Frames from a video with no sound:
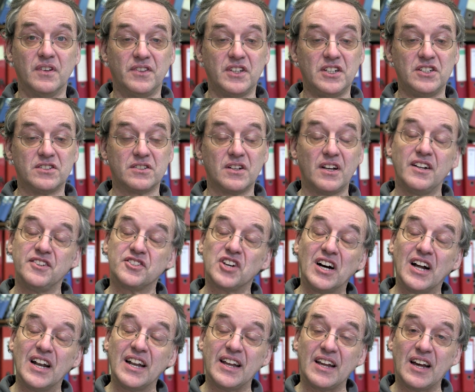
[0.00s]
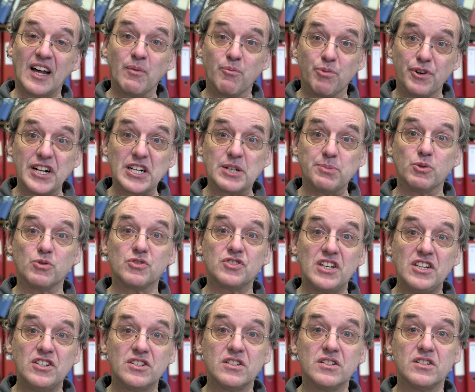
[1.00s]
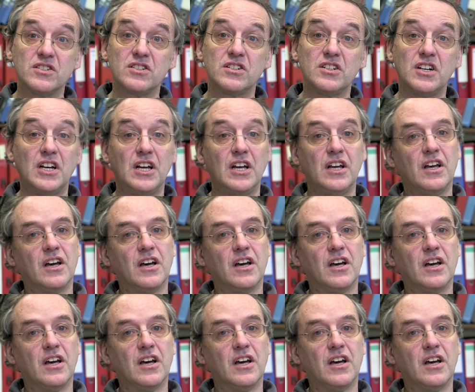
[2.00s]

these entirely unpredictable seasons,